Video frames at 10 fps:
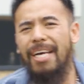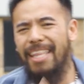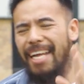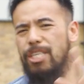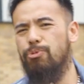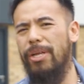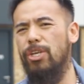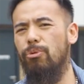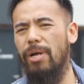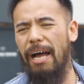That is when
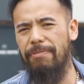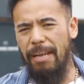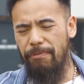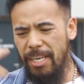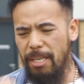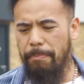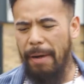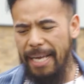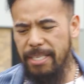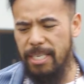you will have that victim
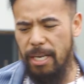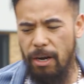mindset